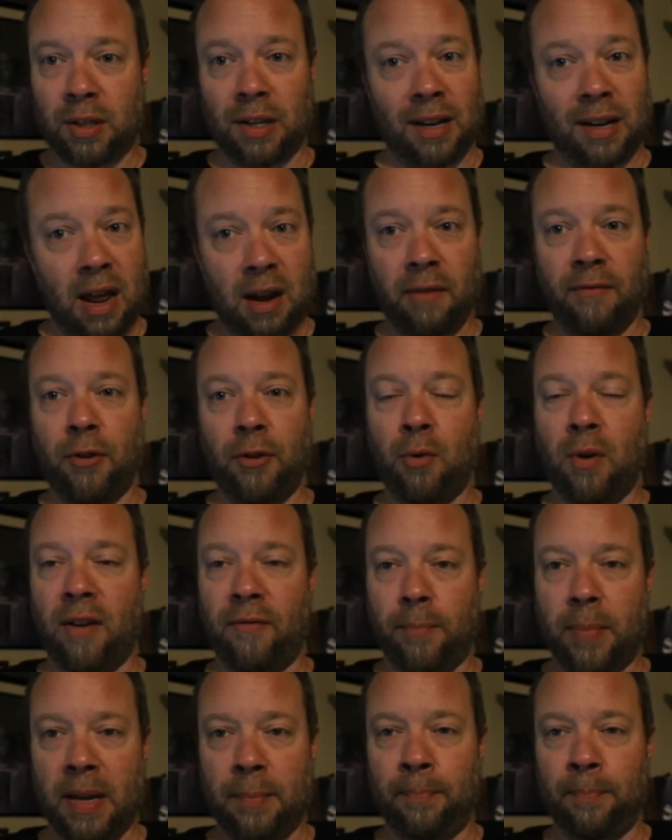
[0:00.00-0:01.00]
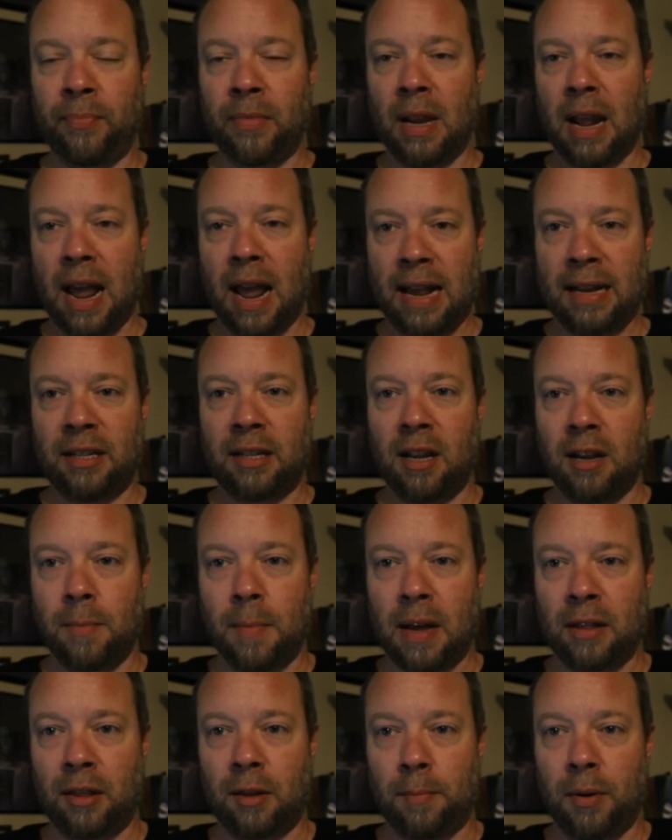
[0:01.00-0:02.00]
A lot of you have been asking
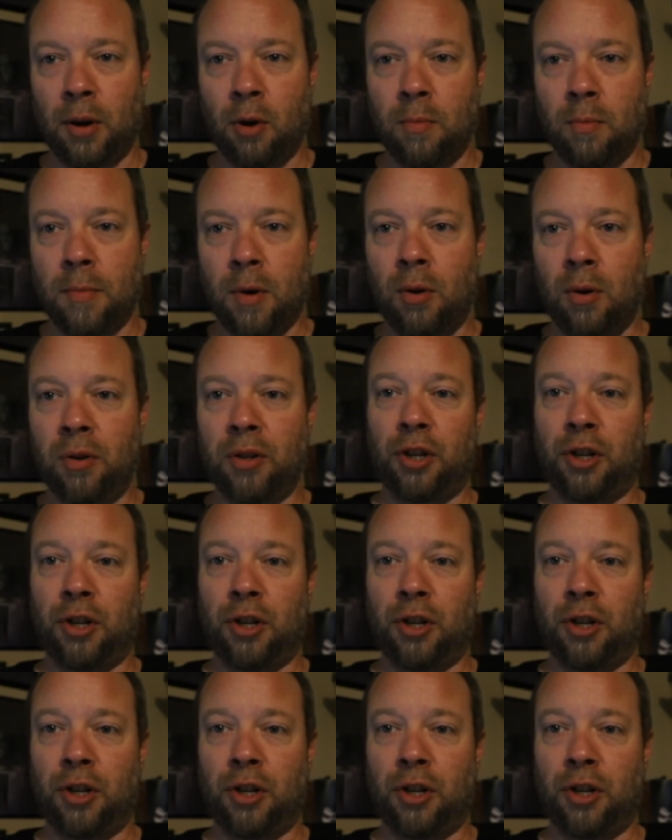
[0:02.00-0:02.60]
about the blow molds.